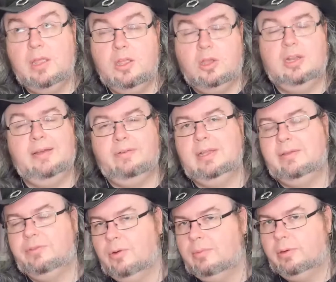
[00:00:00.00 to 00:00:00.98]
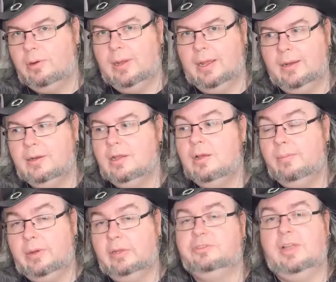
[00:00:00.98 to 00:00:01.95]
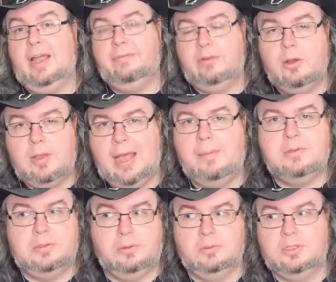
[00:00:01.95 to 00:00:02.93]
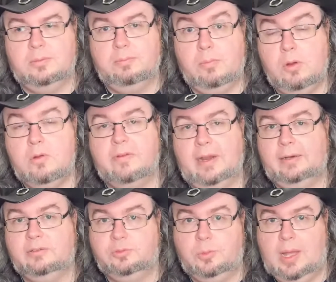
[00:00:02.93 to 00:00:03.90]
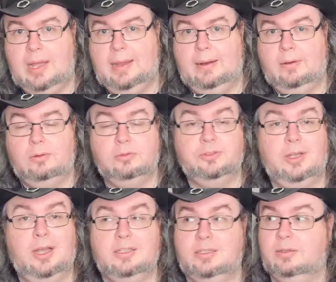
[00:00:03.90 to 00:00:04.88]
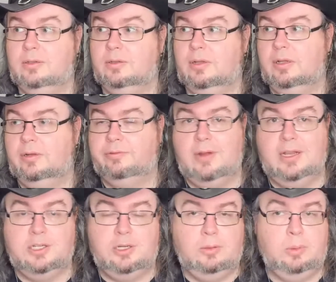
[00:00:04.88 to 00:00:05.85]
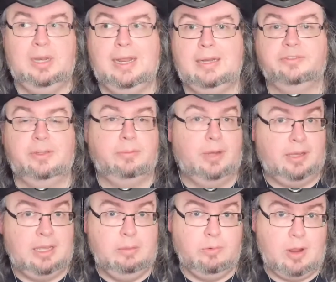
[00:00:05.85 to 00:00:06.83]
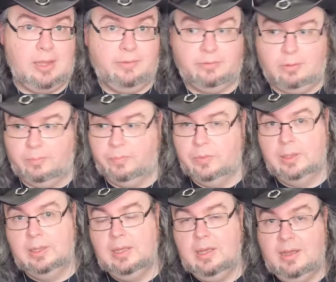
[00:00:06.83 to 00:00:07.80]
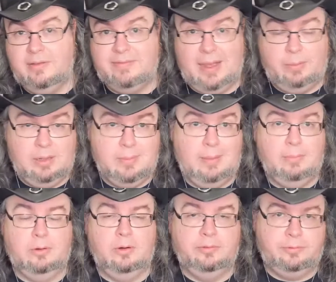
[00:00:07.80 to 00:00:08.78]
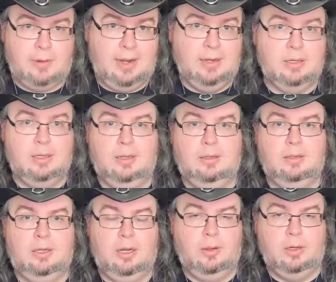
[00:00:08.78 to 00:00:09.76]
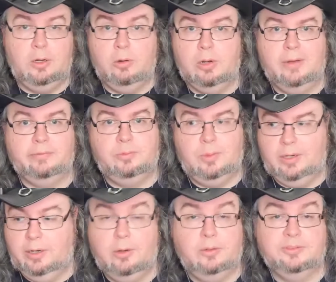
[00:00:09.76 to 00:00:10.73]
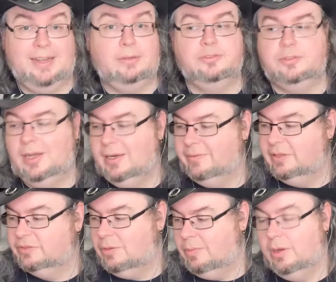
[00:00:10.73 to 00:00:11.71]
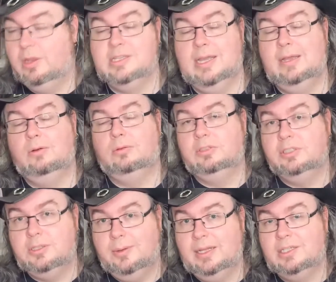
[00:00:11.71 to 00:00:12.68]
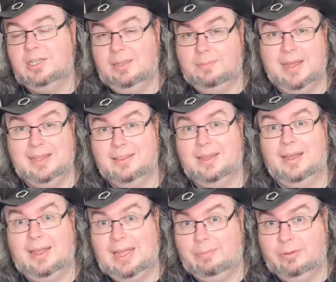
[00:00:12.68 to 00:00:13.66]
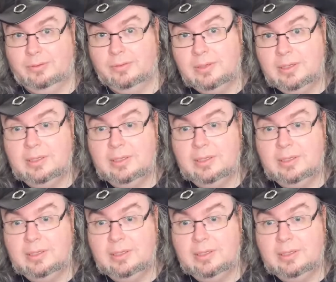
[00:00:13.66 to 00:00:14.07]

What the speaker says: you can never leave your employer, because you have no capital to move elsewhere, start afresh. You'd need some lucky break from a family member, a friend, a new loved one who's outside of this community in order to actually make that happen.